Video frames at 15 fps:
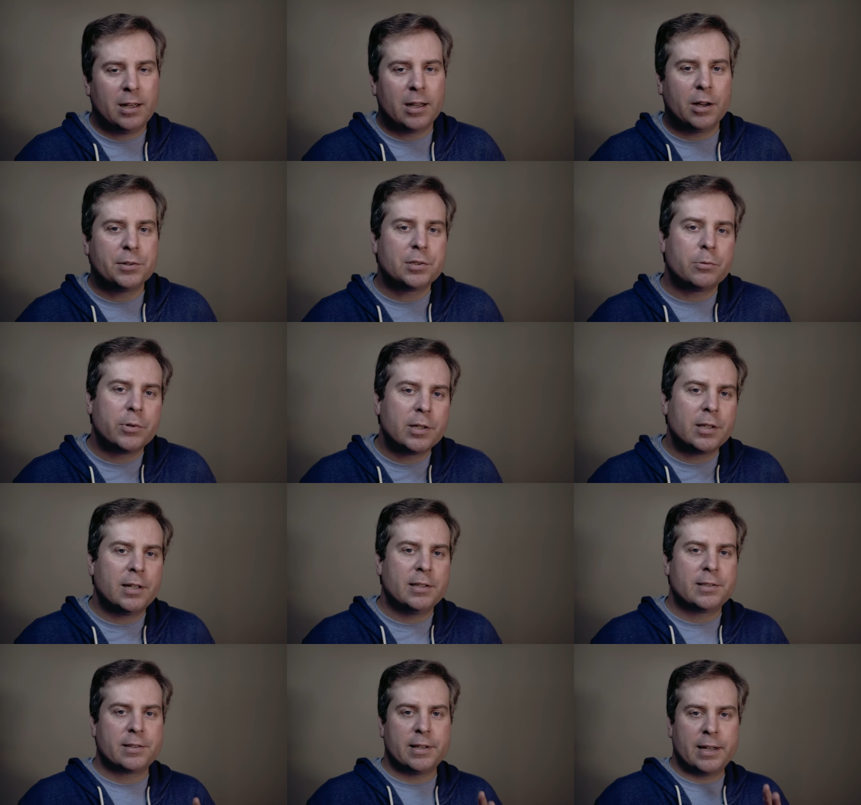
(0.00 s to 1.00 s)
I also
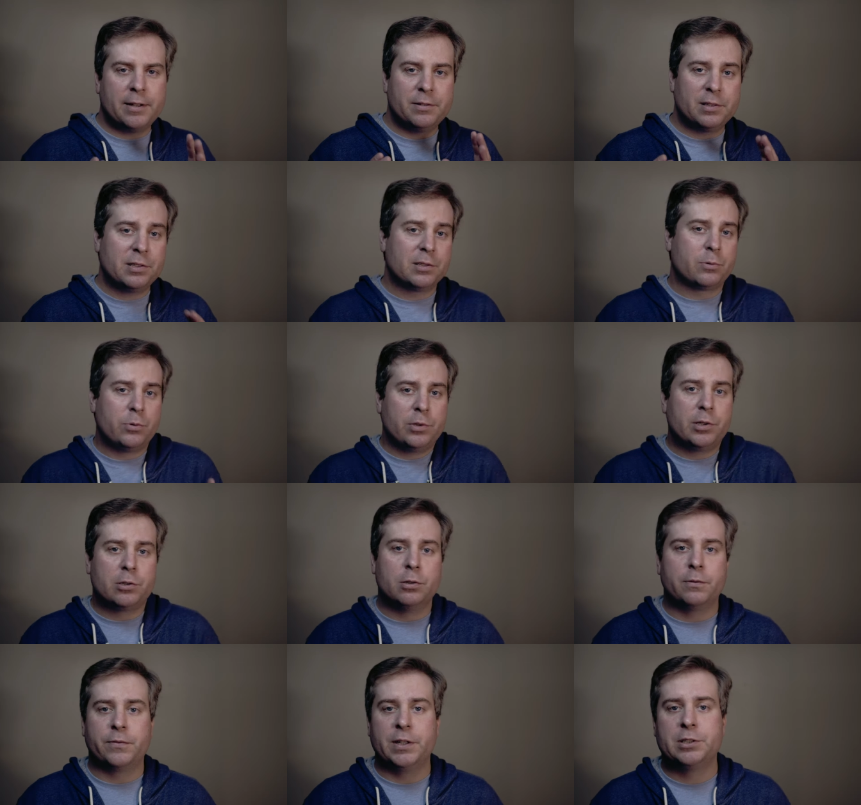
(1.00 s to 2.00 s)
realize that this is a really
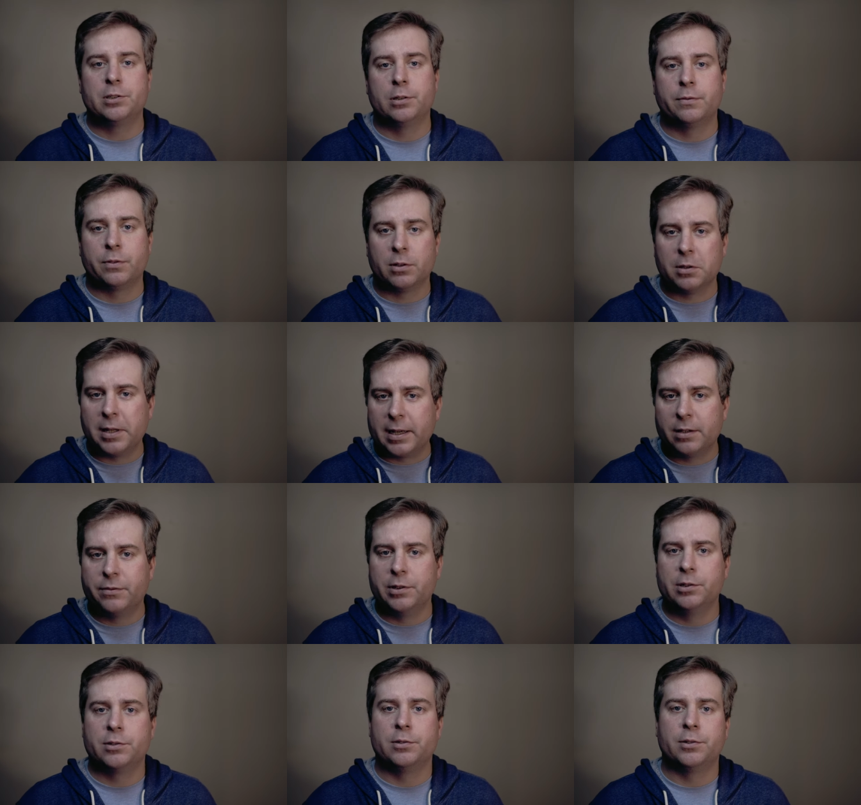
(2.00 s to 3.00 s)
cool feature for a lot of
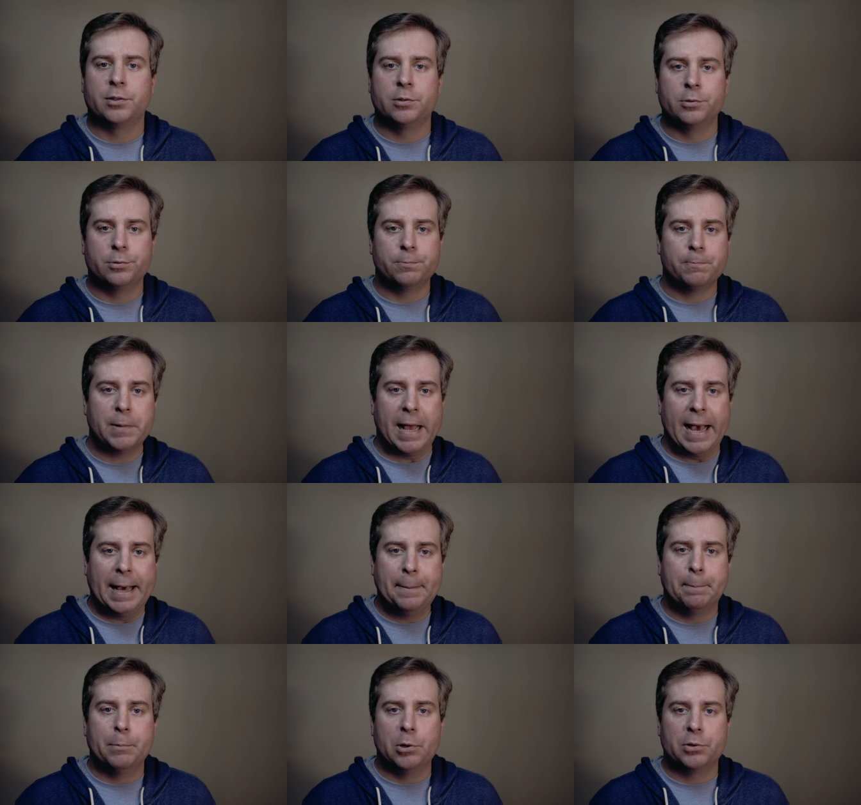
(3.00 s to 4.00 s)
users who
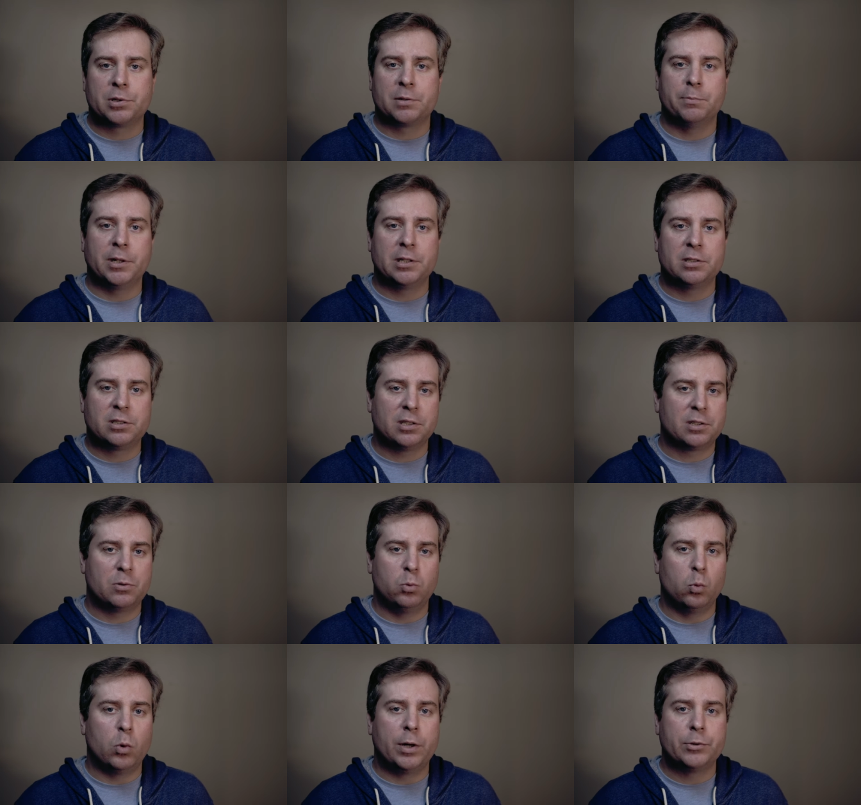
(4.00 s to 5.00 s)
at most might just
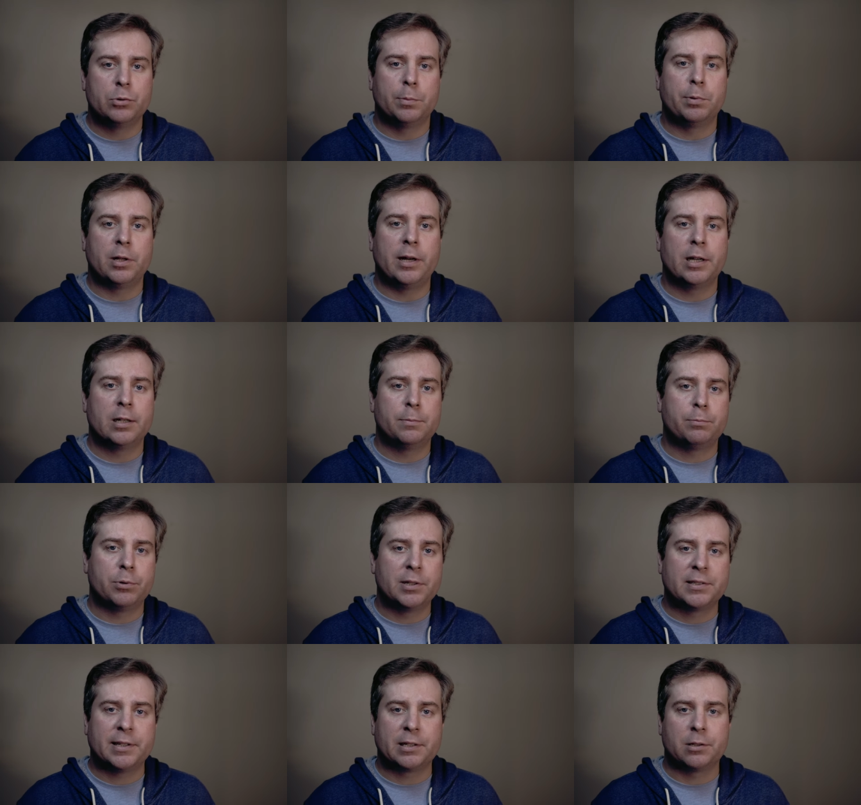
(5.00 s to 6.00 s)
want to apply a
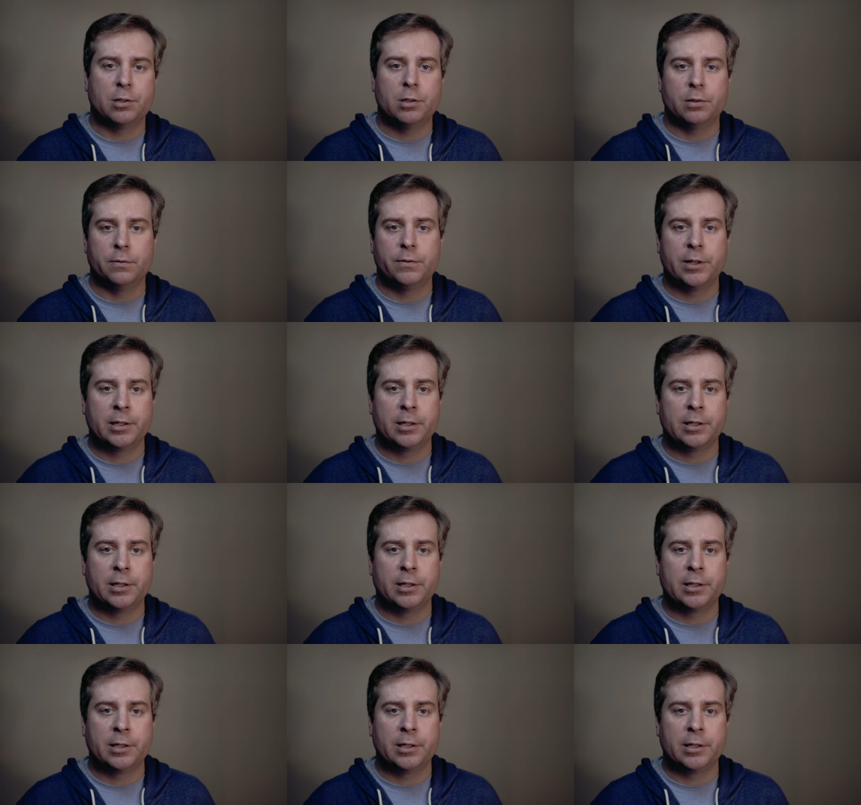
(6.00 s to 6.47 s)
preset curve.